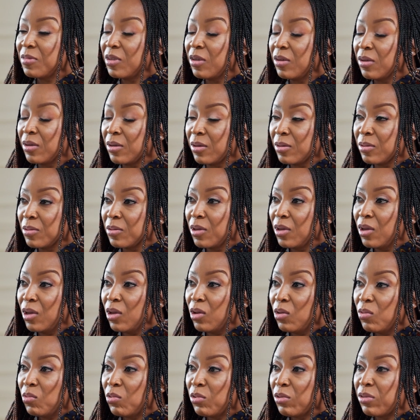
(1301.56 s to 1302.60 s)
Yeah.
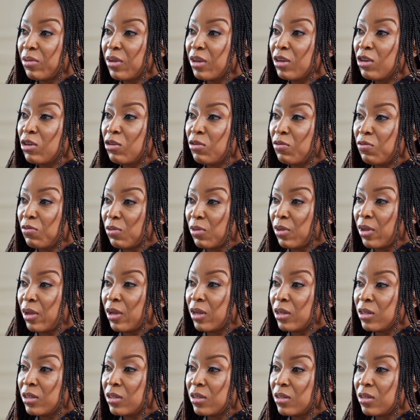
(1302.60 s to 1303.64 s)
Well, thank you for
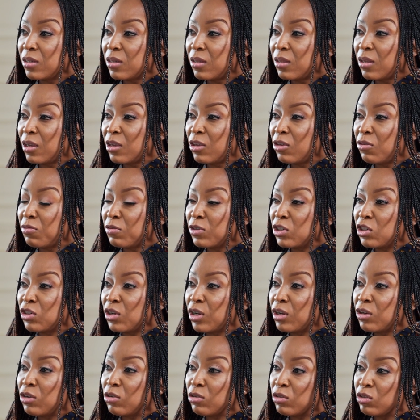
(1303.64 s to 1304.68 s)
that. Yeah. Thank you for
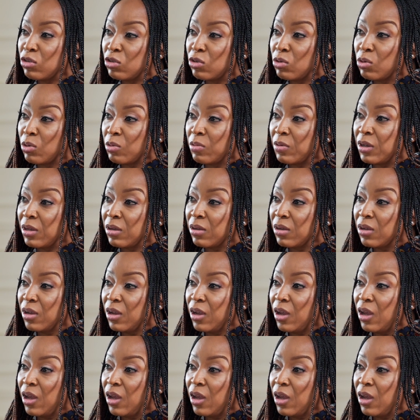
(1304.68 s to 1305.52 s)
sharing your story.